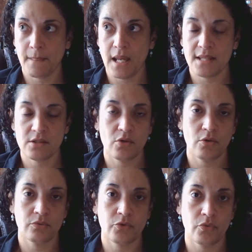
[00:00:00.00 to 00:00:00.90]
I had to
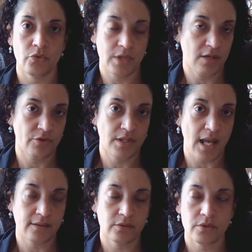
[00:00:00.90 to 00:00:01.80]
go through 3 different
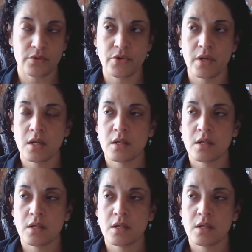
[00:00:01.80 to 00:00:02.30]
doctors